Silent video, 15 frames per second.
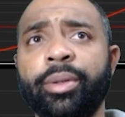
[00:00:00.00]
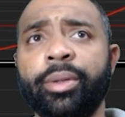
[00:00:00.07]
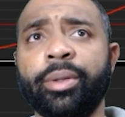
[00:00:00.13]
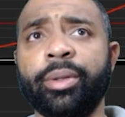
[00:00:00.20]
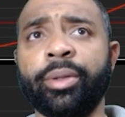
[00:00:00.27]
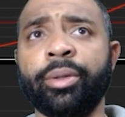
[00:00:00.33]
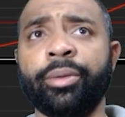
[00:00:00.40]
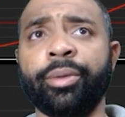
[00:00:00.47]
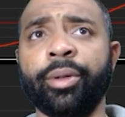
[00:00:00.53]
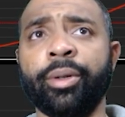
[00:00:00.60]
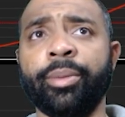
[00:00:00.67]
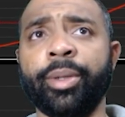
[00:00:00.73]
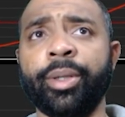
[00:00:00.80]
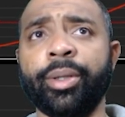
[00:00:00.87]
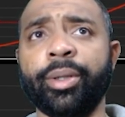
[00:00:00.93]
You feel
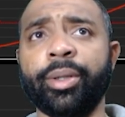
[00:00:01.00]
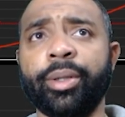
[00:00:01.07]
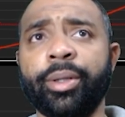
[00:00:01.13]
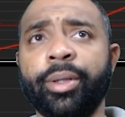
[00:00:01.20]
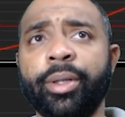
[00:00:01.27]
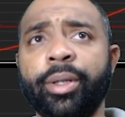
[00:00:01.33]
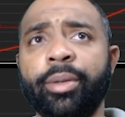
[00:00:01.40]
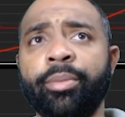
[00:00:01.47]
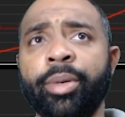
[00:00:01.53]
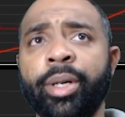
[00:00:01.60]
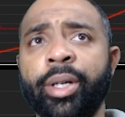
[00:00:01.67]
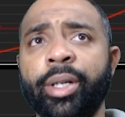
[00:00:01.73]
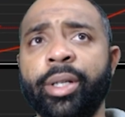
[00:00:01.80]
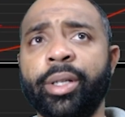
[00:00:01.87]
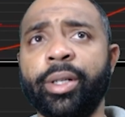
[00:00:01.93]
me?
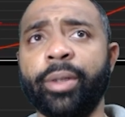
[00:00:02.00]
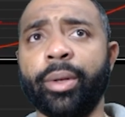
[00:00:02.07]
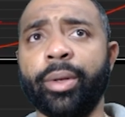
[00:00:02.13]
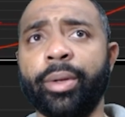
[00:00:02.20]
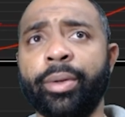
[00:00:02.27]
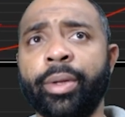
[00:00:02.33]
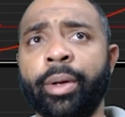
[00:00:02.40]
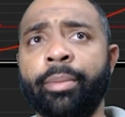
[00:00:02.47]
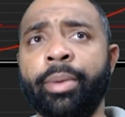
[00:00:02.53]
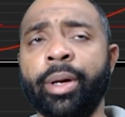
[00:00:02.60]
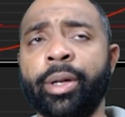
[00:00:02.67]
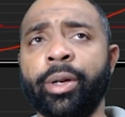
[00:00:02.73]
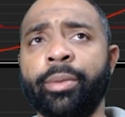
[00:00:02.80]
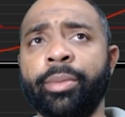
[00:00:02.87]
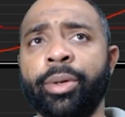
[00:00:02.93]
But the
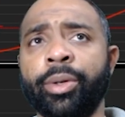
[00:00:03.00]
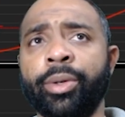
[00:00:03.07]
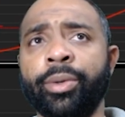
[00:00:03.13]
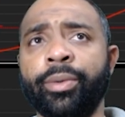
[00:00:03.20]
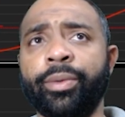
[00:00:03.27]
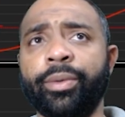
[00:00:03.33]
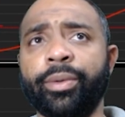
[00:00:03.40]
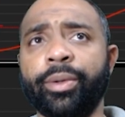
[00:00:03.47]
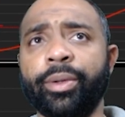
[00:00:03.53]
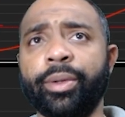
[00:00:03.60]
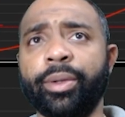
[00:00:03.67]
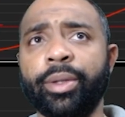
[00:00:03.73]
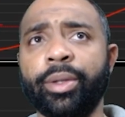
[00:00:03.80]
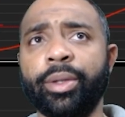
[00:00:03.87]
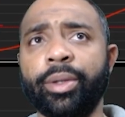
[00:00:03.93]
better move
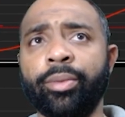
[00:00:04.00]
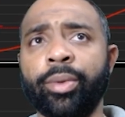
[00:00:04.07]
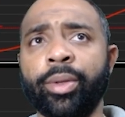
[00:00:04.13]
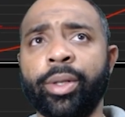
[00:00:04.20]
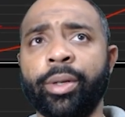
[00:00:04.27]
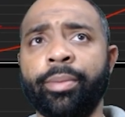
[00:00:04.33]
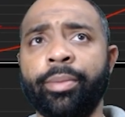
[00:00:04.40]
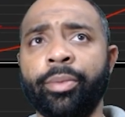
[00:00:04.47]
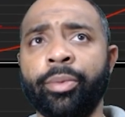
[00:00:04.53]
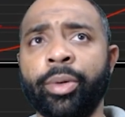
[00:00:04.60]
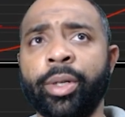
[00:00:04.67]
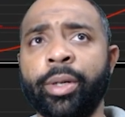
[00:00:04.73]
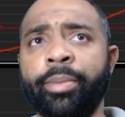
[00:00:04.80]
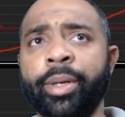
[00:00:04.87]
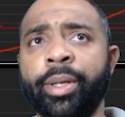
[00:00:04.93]
would
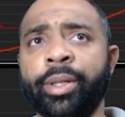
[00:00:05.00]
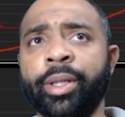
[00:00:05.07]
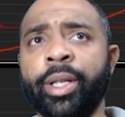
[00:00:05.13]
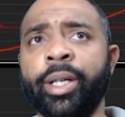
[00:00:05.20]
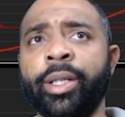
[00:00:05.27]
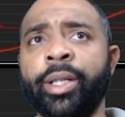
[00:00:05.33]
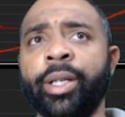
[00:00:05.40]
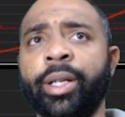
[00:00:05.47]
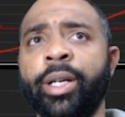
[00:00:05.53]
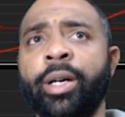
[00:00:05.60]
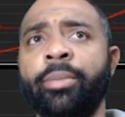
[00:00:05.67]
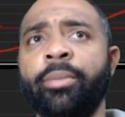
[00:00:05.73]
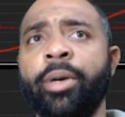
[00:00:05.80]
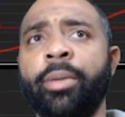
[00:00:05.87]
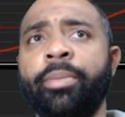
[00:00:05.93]
have been letting it
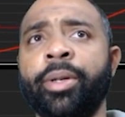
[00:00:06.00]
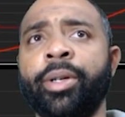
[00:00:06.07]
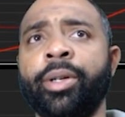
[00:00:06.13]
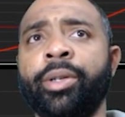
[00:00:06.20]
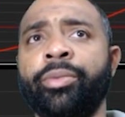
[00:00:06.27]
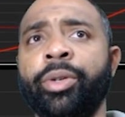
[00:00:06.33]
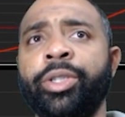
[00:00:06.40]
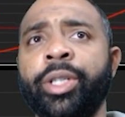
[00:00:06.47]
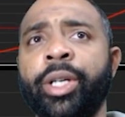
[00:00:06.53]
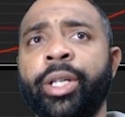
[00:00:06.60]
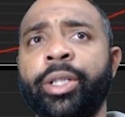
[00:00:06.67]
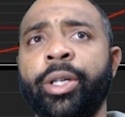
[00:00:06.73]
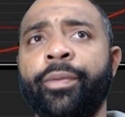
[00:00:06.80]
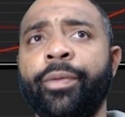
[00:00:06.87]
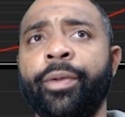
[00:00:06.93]
come up here and reject
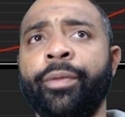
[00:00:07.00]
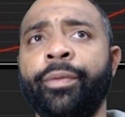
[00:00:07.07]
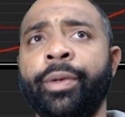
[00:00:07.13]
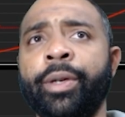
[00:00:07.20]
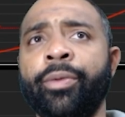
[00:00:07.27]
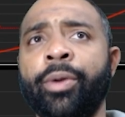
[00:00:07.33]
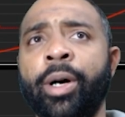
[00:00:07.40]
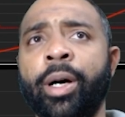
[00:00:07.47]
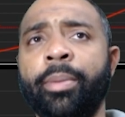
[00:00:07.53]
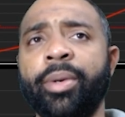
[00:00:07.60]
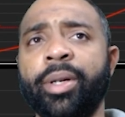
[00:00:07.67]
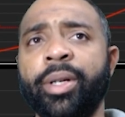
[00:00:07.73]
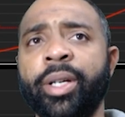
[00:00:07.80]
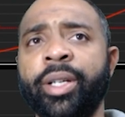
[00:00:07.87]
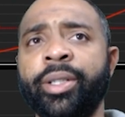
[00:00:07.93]
off of VWAP
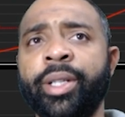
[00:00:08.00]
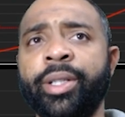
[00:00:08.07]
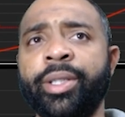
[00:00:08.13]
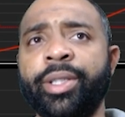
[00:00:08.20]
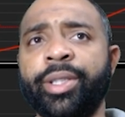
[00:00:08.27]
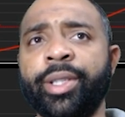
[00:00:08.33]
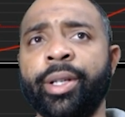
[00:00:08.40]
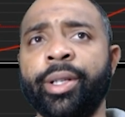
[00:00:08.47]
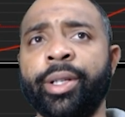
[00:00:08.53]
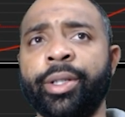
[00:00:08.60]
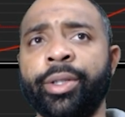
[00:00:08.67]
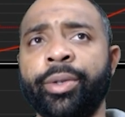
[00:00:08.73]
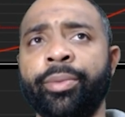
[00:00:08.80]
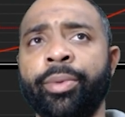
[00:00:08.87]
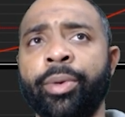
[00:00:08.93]
and then selling
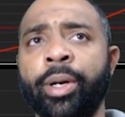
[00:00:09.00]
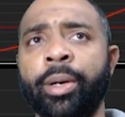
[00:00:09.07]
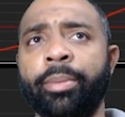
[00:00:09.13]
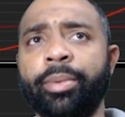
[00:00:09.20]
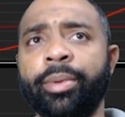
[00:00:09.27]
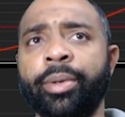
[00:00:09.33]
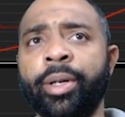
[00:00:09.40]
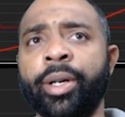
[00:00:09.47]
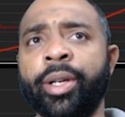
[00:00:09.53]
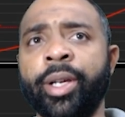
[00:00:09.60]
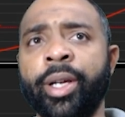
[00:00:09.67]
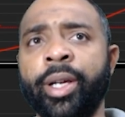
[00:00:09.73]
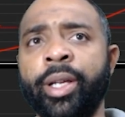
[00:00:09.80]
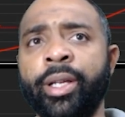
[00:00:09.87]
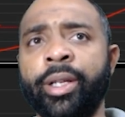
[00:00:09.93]
the rip
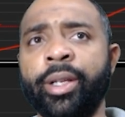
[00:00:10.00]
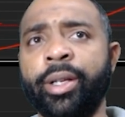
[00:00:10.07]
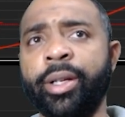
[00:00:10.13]
again